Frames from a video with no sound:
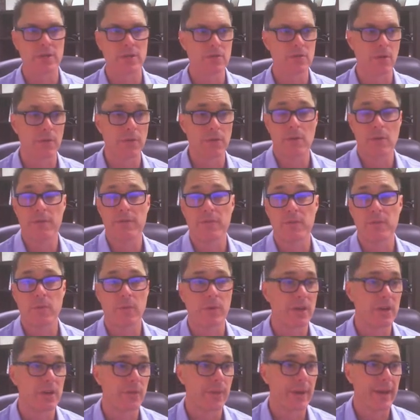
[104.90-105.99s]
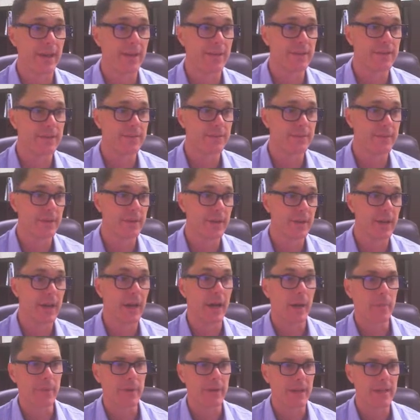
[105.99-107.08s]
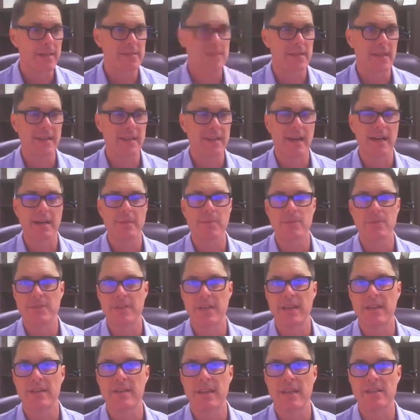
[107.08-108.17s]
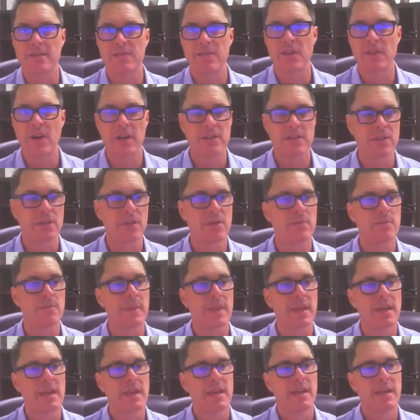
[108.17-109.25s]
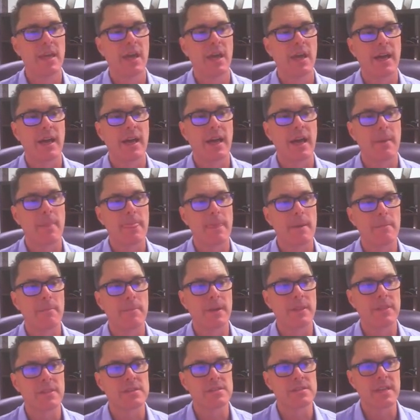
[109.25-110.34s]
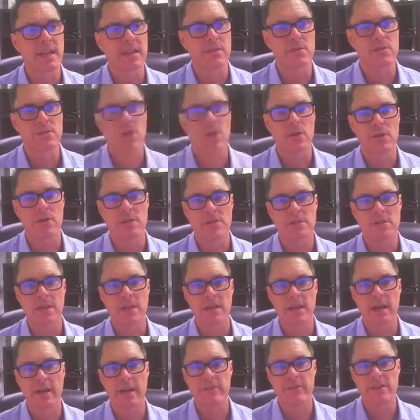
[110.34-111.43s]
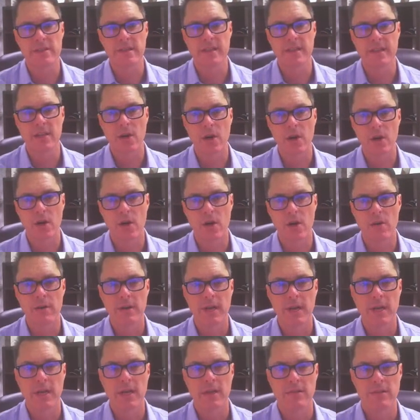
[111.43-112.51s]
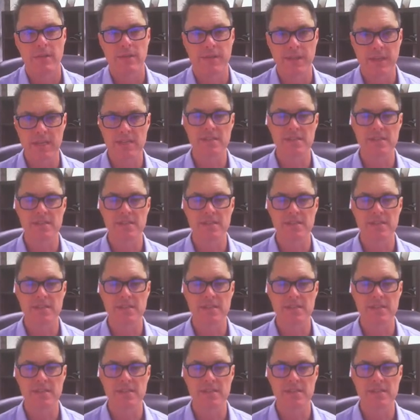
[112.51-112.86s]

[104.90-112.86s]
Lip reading: growth, or if you wanted to round up and say 9%, that's fine too. But the sectors hardest hit, obviously, are the things